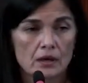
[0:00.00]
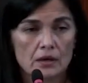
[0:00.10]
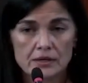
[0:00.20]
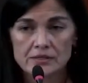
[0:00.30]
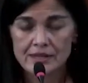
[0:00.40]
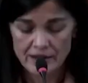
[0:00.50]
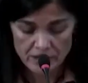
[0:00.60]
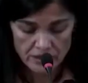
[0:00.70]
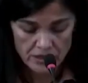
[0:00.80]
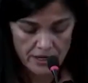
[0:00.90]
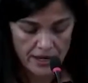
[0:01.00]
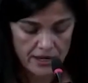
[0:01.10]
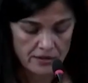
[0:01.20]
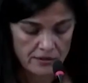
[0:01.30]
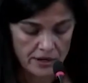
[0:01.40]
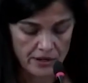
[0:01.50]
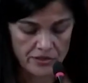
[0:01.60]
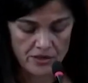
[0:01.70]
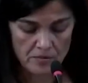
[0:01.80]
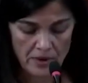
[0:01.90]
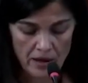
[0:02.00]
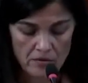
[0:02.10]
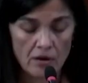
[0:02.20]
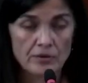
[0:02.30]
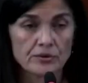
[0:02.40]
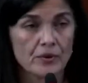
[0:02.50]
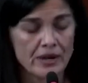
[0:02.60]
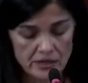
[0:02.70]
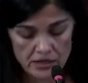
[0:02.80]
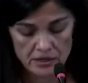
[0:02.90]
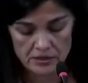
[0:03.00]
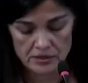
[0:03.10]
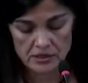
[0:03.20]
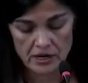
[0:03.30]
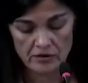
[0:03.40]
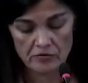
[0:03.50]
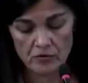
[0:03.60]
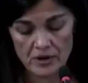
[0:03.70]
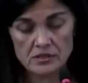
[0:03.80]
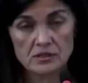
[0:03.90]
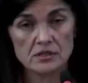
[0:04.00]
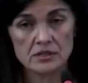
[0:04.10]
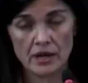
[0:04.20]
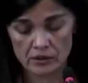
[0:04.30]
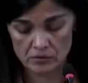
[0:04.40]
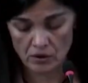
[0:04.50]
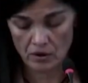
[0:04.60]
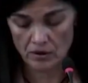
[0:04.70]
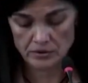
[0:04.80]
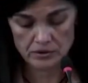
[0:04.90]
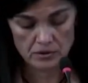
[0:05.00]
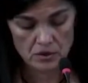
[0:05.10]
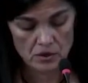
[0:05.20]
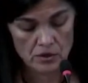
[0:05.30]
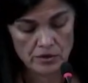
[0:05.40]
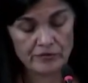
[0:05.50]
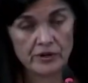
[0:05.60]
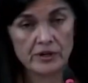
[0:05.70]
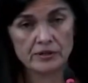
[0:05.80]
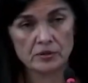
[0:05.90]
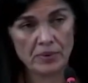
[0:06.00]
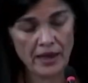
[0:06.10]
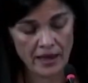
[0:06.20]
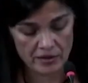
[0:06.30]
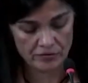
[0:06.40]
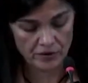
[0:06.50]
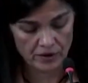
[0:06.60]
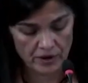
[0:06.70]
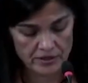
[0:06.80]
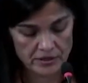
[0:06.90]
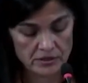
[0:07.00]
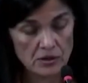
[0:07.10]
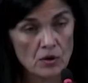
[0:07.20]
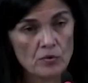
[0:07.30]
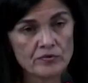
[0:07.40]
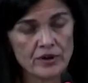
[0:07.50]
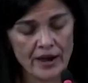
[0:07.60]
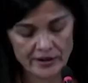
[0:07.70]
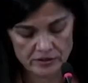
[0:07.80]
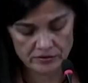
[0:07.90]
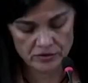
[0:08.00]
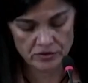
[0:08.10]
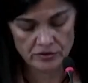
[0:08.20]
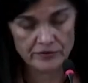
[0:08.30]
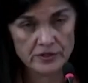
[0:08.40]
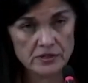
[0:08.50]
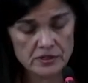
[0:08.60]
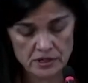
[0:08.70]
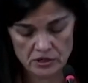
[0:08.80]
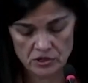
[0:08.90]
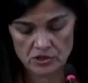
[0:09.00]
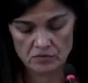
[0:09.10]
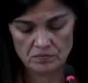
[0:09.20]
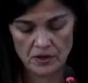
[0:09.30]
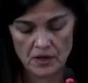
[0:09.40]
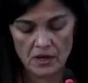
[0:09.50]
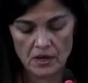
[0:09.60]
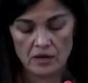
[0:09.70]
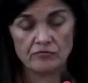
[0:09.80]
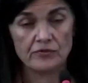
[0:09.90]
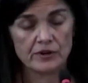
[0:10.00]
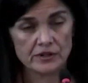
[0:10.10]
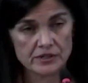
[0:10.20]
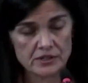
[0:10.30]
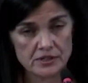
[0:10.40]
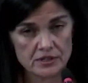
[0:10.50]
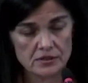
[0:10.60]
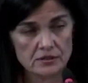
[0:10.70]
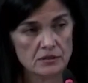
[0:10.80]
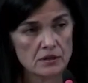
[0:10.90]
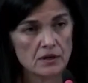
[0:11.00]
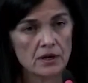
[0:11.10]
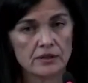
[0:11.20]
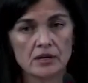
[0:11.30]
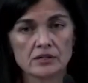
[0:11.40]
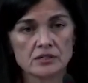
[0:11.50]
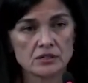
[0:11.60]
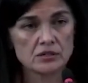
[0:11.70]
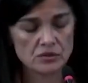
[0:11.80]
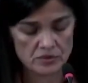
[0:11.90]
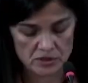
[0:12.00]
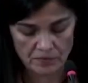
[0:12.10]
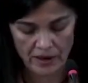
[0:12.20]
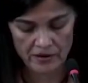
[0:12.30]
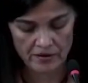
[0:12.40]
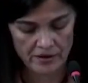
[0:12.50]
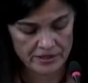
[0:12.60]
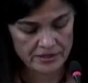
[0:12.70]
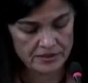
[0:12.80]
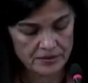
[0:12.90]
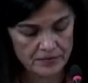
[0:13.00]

I stand here today and I think about all the great leaders that have graced these hallowed halls, who have cleared the path for us with their acts of service, leadership, and fearlessness, and they continue to inspire us.